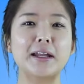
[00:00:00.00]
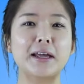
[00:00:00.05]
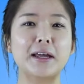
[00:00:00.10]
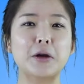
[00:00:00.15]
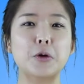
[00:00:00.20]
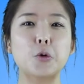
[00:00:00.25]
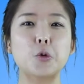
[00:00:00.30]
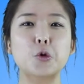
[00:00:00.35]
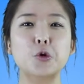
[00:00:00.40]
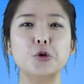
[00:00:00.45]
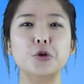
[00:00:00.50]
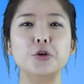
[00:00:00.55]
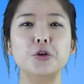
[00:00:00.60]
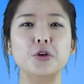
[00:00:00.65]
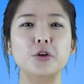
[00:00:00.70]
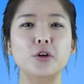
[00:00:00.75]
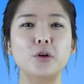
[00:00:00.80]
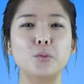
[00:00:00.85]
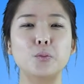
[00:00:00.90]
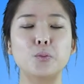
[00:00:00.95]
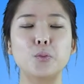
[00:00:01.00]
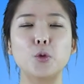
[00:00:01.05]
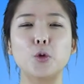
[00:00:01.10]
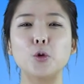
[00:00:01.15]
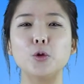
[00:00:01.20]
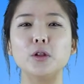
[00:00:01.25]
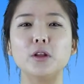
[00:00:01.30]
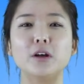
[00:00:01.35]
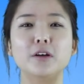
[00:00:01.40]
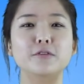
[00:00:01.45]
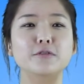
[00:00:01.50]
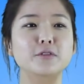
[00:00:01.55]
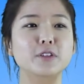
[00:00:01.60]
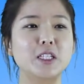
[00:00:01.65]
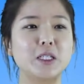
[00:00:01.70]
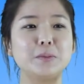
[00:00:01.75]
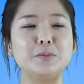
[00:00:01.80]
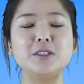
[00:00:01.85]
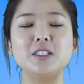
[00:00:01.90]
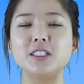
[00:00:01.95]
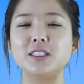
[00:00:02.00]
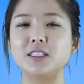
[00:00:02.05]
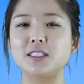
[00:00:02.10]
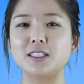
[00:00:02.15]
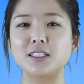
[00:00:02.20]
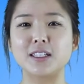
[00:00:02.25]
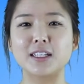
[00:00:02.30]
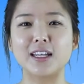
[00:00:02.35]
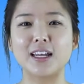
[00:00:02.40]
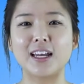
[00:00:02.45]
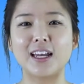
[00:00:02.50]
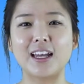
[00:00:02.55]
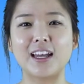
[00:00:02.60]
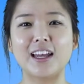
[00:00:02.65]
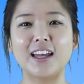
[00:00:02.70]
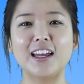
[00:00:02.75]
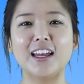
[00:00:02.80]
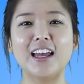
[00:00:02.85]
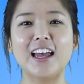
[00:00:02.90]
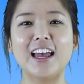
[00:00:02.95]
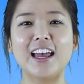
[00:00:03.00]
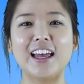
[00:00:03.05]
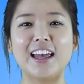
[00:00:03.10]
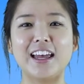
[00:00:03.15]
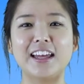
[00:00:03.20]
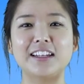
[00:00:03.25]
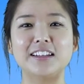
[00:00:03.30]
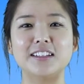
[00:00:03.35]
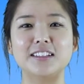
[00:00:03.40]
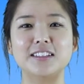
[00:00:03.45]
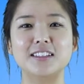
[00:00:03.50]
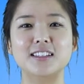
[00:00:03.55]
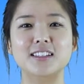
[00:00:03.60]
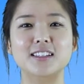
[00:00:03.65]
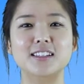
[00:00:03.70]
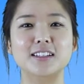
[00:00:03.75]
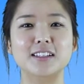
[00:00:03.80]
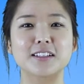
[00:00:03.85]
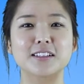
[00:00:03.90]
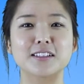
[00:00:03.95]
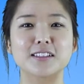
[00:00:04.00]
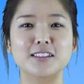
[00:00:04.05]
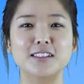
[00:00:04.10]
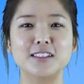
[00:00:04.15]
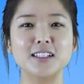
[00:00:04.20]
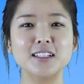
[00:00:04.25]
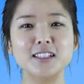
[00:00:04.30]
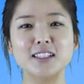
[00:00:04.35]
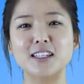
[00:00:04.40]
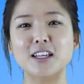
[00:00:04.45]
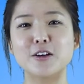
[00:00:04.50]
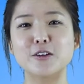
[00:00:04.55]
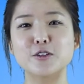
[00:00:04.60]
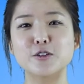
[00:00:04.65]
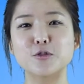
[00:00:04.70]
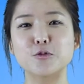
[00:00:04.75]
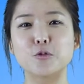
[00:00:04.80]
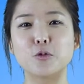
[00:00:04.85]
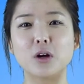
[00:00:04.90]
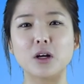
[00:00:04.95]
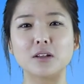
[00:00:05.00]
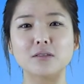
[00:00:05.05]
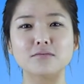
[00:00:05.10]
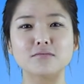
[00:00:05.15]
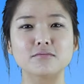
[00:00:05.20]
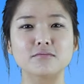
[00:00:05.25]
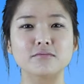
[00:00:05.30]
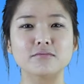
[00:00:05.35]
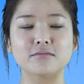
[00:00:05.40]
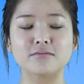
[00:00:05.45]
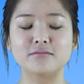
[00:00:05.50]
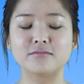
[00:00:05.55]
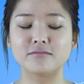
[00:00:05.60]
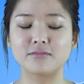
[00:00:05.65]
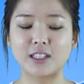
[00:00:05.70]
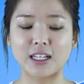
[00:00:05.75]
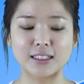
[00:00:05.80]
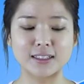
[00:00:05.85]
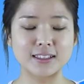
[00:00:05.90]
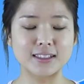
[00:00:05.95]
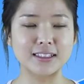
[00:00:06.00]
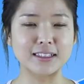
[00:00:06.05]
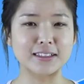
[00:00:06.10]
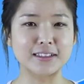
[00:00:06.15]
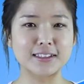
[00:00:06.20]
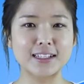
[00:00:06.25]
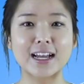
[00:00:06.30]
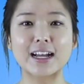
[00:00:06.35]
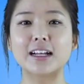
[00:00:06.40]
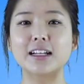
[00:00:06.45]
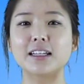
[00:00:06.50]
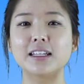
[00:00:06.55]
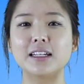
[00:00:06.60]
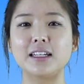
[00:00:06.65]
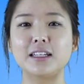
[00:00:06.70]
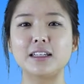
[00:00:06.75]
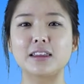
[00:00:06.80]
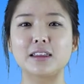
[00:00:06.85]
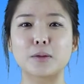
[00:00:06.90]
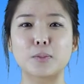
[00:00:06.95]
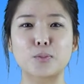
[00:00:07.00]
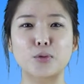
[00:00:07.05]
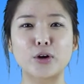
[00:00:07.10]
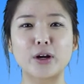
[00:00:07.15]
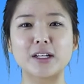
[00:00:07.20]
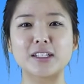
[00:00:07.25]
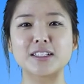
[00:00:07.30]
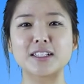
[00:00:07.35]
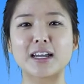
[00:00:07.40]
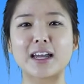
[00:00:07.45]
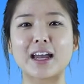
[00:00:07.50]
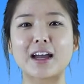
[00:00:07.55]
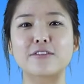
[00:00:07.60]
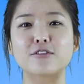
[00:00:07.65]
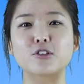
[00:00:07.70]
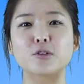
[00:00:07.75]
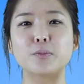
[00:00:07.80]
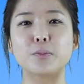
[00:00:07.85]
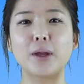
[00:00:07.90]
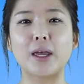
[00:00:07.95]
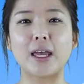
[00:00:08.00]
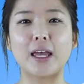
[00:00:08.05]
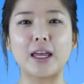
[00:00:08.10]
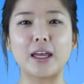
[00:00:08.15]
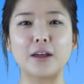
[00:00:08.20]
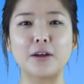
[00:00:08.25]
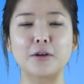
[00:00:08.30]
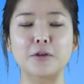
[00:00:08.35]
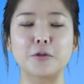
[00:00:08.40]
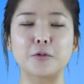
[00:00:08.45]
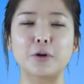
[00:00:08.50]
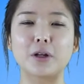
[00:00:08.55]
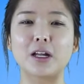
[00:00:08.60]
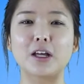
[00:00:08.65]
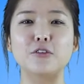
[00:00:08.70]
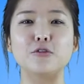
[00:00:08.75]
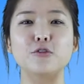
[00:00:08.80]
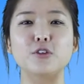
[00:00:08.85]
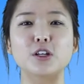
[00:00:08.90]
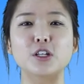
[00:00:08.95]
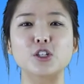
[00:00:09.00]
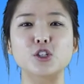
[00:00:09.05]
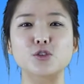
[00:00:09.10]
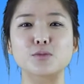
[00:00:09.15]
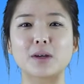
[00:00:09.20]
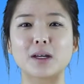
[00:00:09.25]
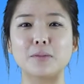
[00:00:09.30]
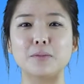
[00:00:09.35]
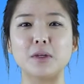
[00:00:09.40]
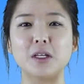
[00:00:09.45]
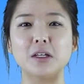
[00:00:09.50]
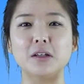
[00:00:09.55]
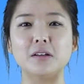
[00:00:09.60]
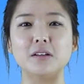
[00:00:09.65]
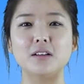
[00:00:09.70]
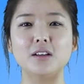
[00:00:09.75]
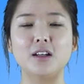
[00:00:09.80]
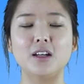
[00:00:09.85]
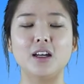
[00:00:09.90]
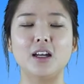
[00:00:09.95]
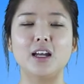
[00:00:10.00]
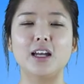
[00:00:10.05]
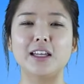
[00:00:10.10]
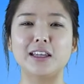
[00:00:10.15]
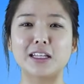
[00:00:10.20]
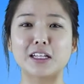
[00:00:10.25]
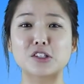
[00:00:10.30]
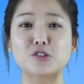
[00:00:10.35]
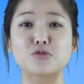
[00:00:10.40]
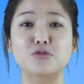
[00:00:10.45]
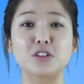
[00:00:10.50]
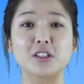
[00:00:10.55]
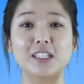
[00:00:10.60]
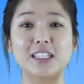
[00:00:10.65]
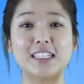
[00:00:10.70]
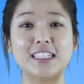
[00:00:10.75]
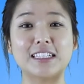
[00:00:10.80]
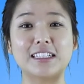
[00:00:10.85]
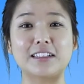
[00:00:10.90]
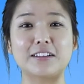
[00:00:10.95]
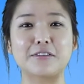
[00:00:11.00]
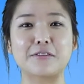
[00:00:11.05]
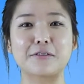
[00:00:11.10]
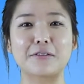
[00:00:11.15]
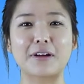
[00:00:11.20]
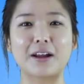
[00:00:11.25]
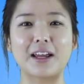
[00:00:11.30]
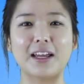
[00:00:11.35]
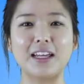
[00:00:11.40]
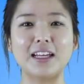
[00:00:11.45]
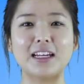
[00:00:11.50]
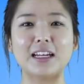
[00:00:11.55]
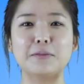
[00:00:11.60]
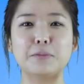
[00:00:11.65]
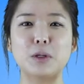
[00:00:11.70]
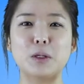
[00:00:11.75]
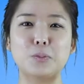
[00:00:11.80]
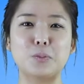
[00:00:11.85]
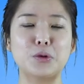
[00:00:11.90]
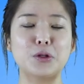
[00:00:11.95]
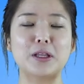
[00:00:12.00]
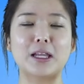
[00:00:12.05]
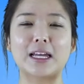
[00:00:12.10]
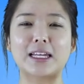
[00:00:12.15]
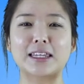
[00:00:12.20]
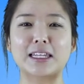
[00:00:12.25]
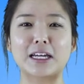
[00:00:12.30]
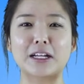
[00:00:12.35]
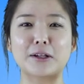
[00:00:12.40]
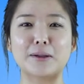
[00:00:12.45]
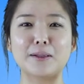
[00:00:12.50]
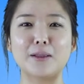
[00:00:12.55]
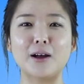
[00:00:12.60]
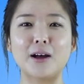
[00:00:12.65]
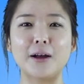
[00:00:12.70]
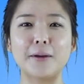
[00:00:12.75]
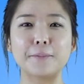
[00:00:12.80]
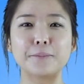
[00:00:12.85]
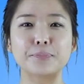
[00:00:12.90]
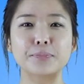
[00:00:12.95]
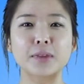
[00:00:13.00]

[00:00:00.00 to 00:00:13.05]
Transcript: I order a bowl of kimchi jjigae and it's 6,000 won, that's exactly the price I have to pay when I finish my meal. And that's really good, right? People like that a lot.